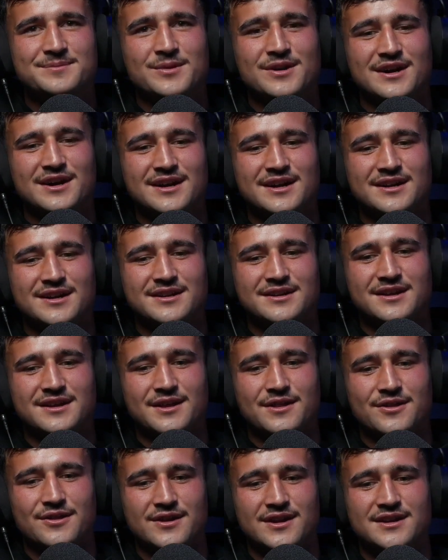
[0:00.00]
my year
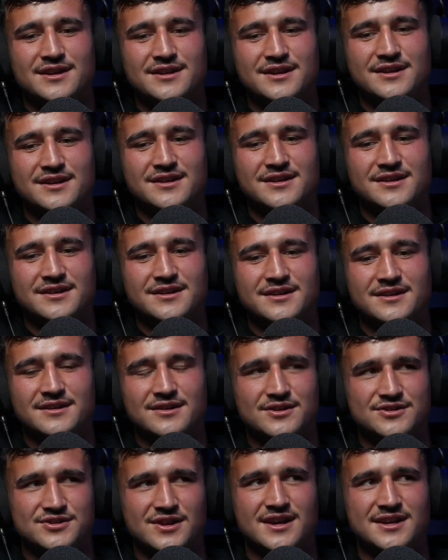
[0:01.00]
13 year,
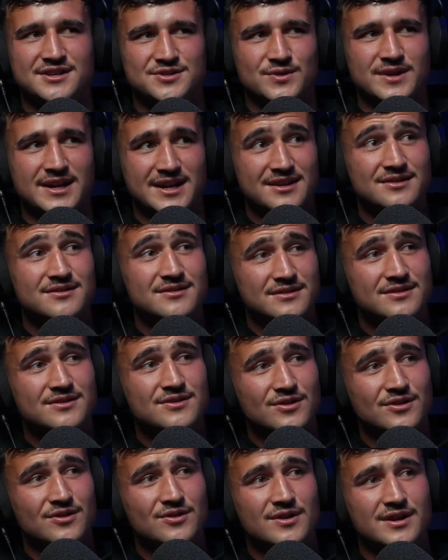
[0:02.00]
because I sort of had
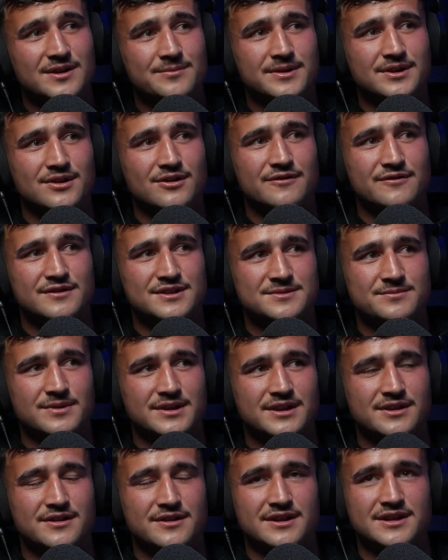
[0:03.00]
quite a bit of offers my
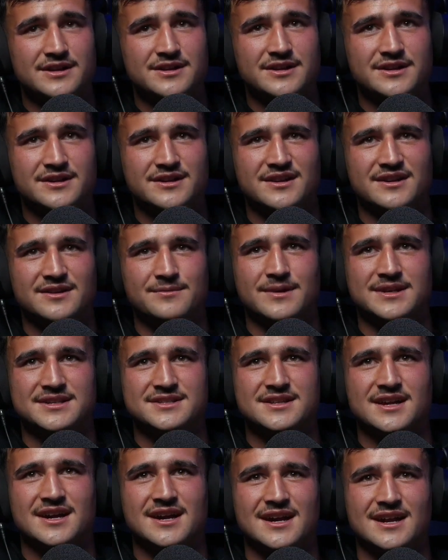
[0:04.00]
year 13 year, my
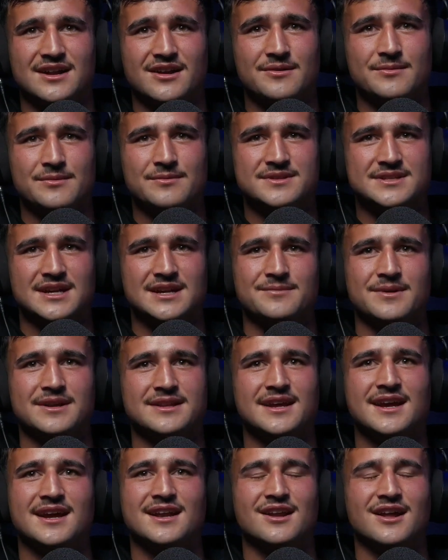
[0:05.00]
start, and I remember telling my
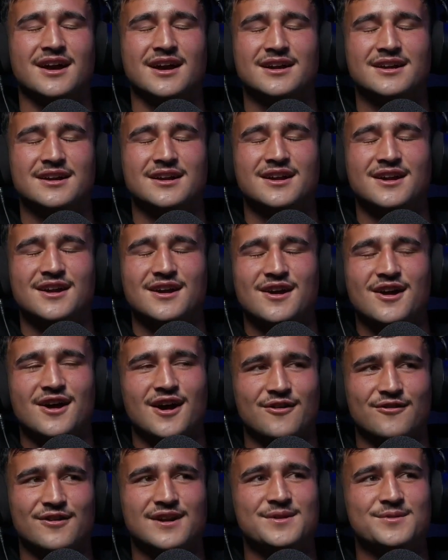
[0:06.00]
dad, like,
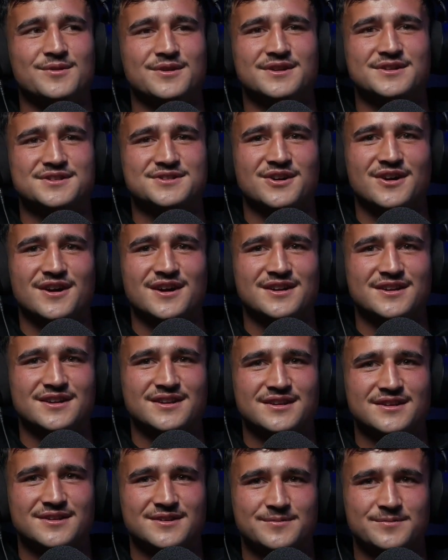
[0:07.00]
I really want to sign
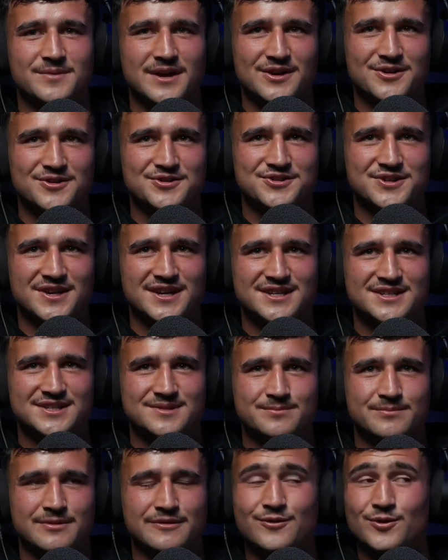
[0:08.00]
my contracts
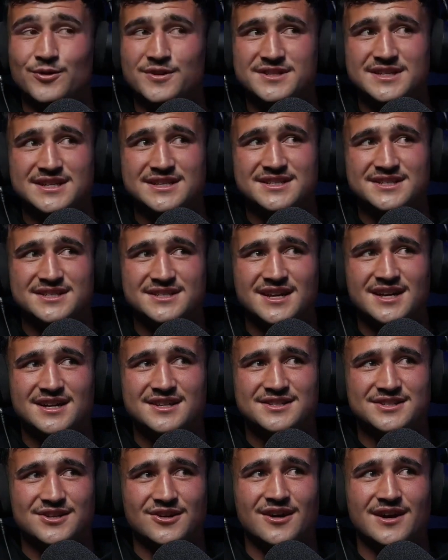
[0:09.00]
before the season
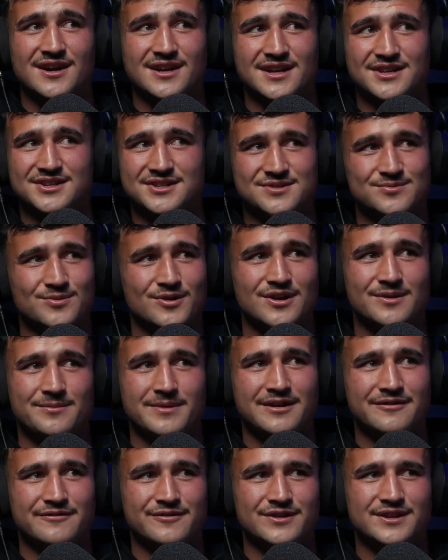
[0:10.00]
starts so I can just worry
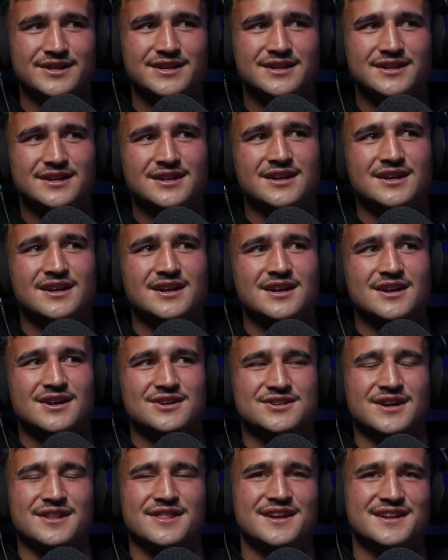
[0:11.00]
about footy,
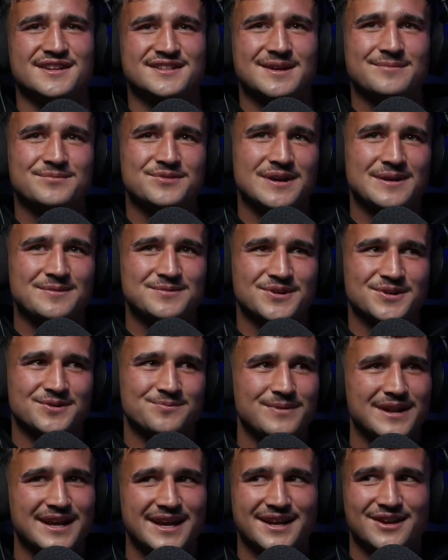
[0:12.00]
because I think sometimes
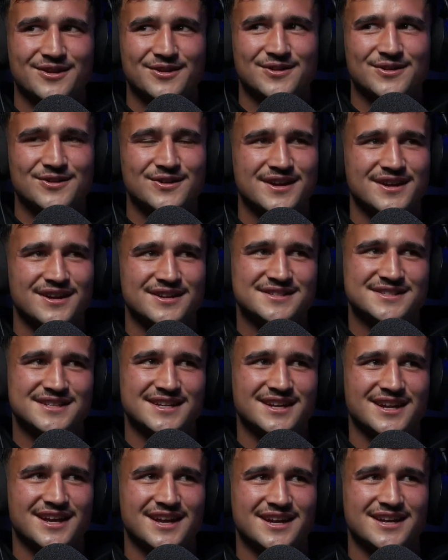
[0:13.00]
I'd play and I'd look and I'd
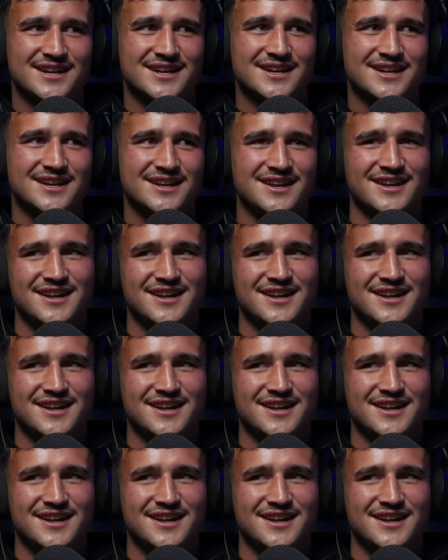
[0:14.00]
see like,